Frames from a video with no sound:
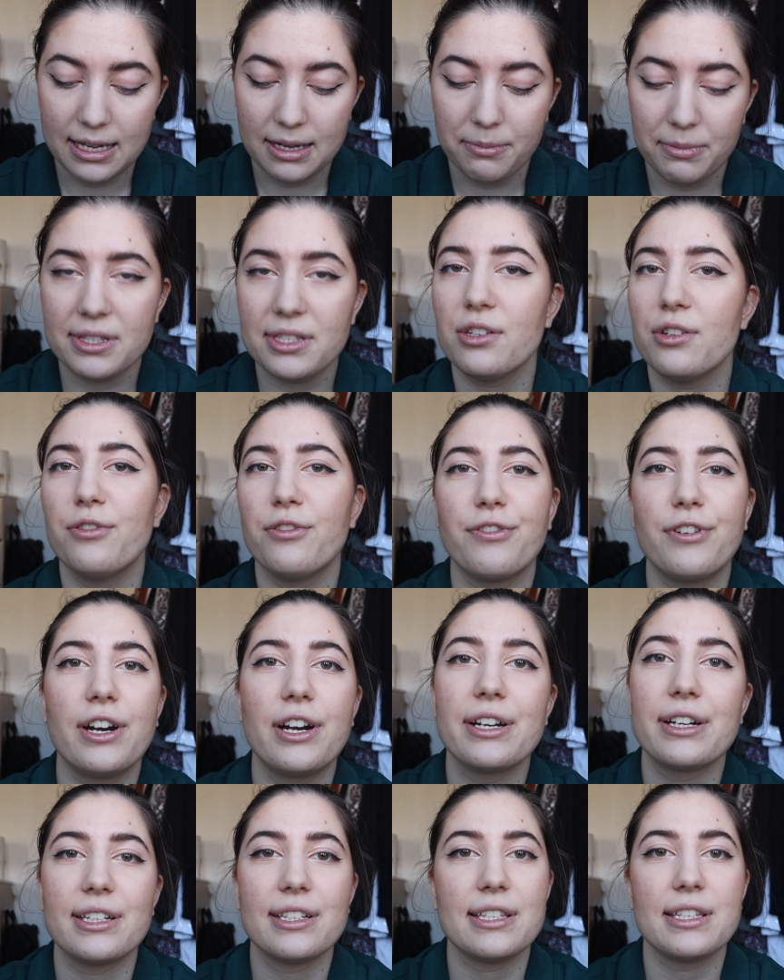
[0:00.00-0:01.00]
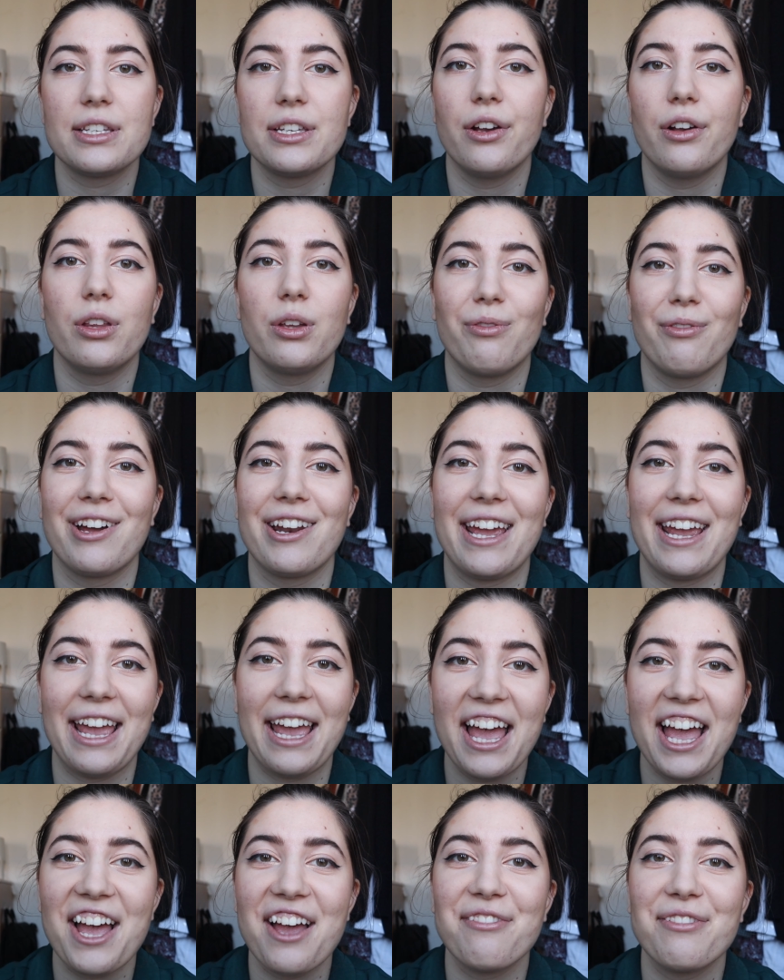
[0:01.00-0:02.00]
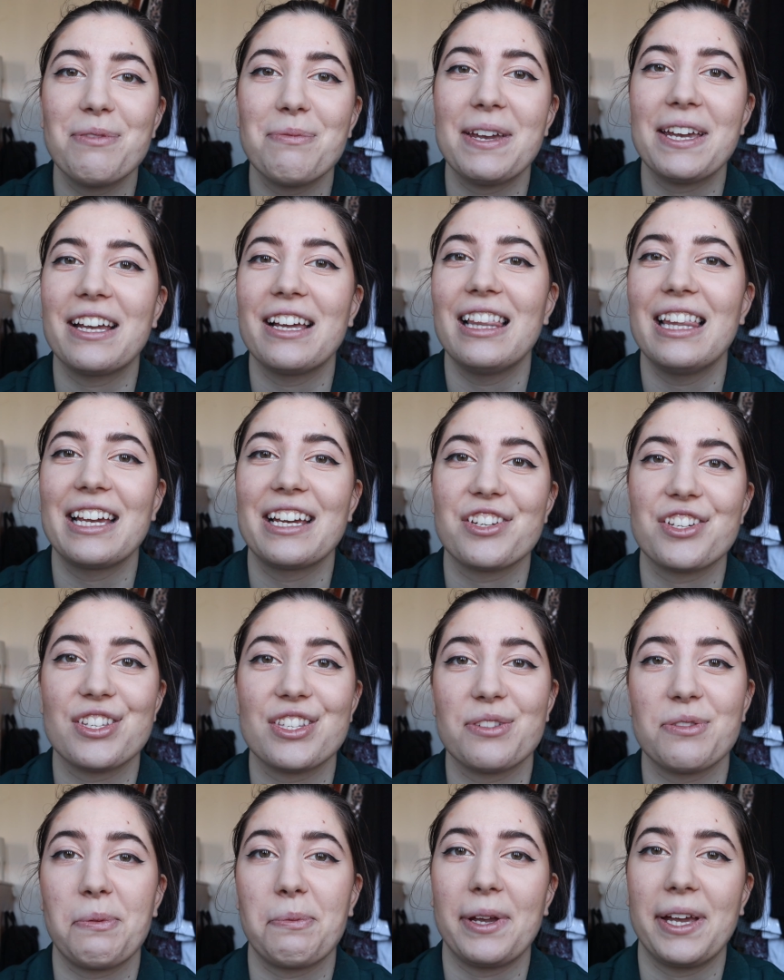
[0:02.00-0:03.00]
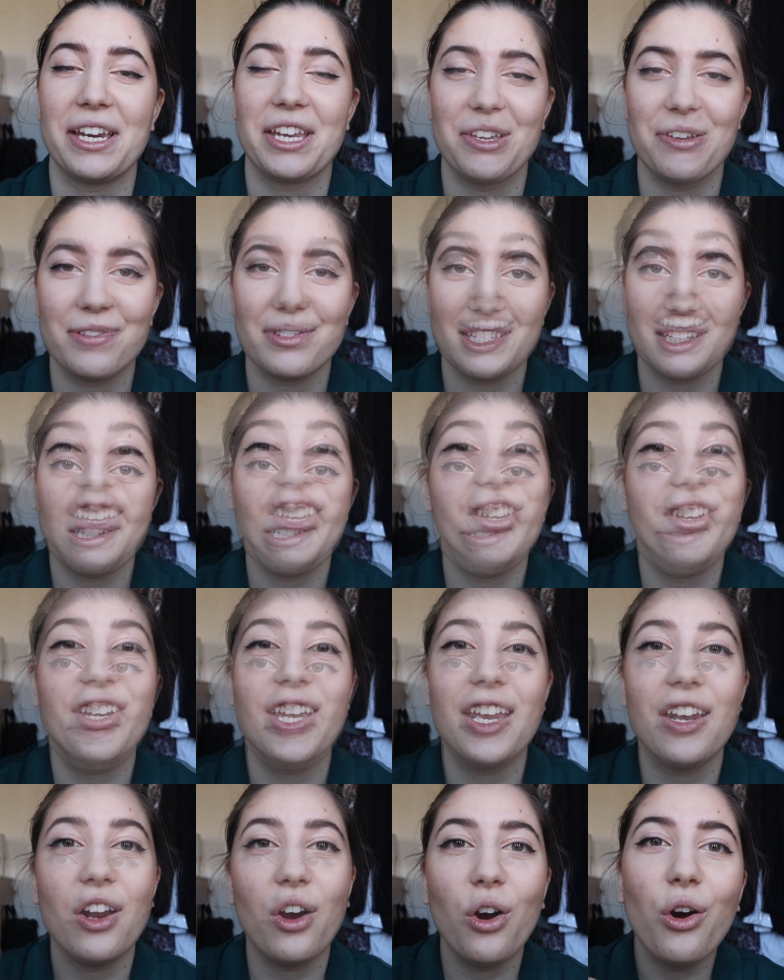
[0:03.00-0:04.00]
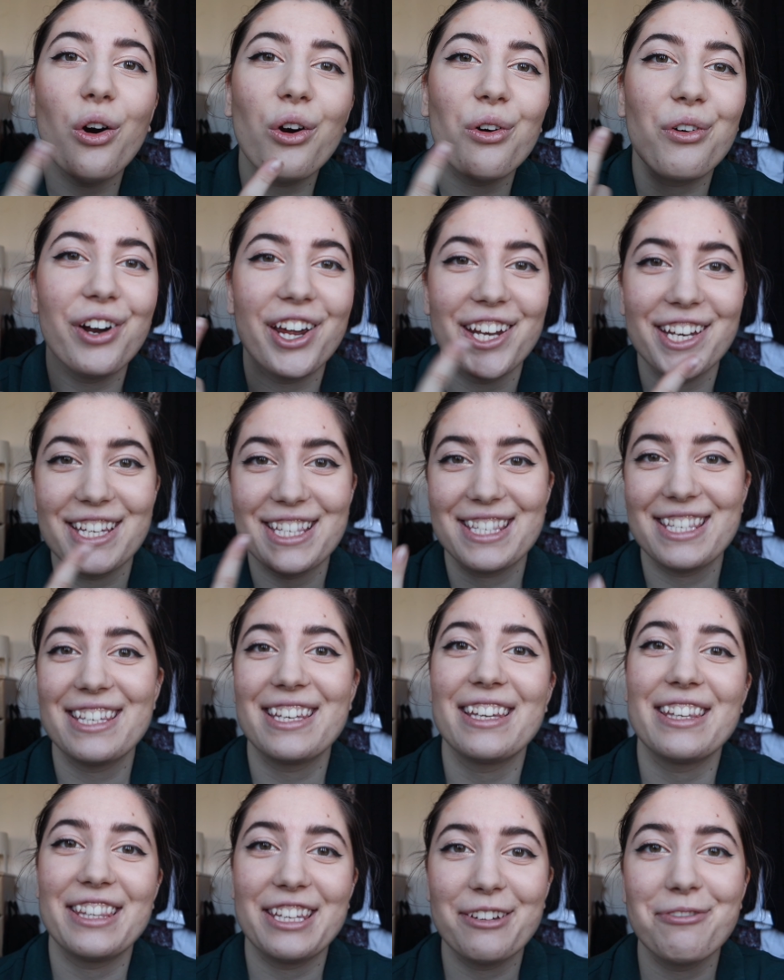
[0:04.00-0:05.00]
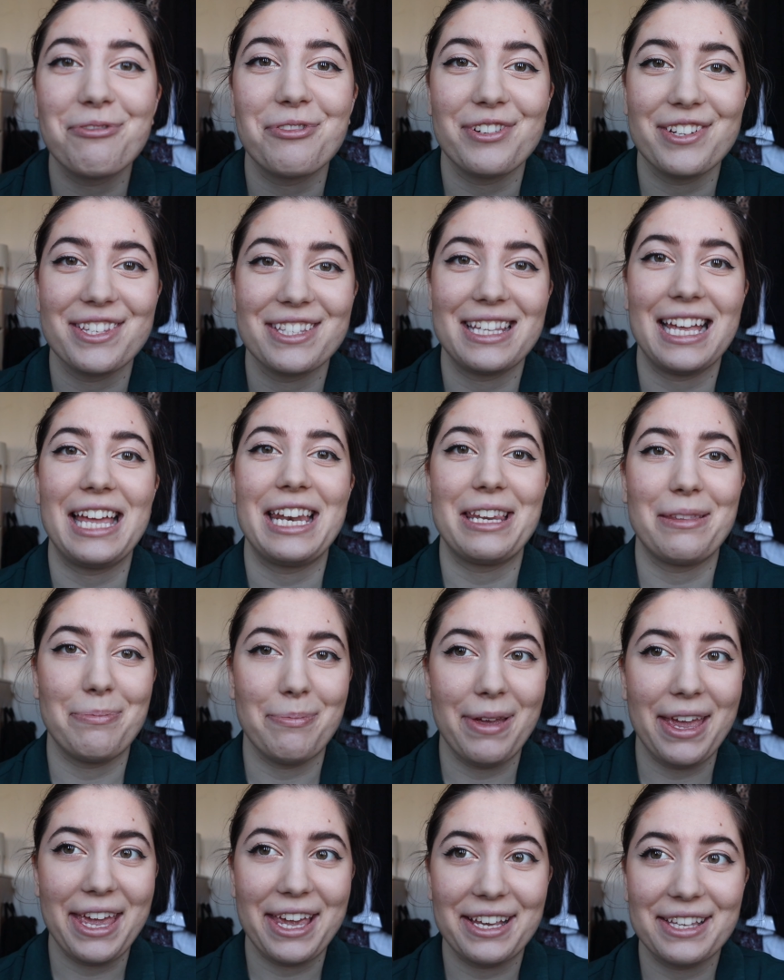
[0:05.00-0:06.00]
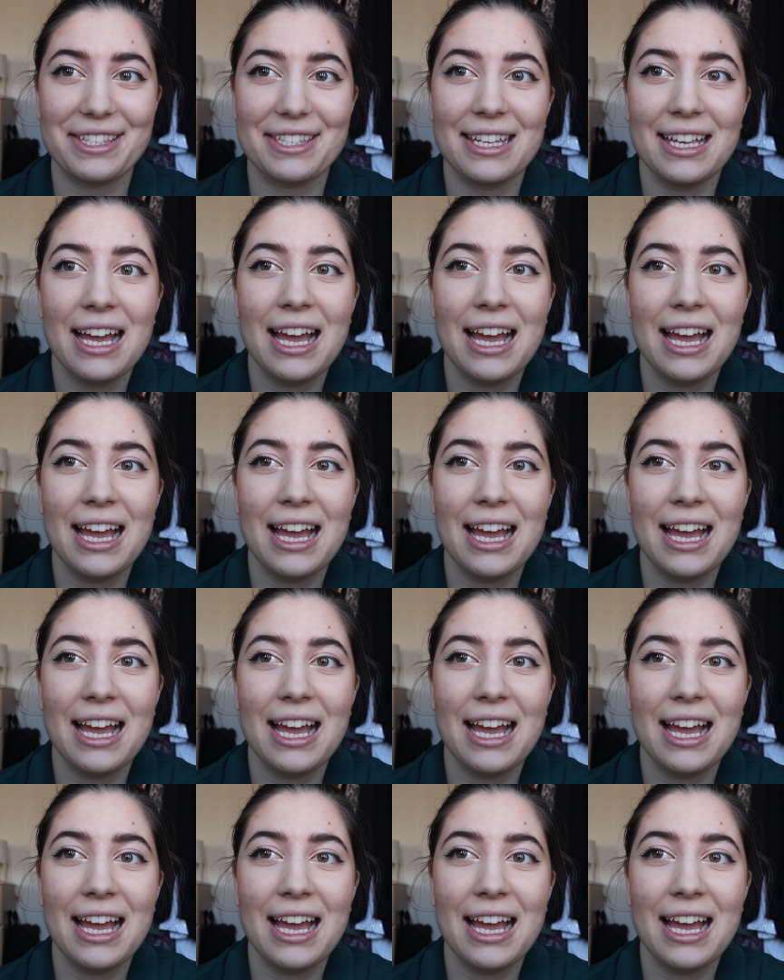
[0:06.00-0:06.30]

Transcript: But so far, this is the only one I have in my collection, so I'm gonna use it. You can already see the difference that it makes.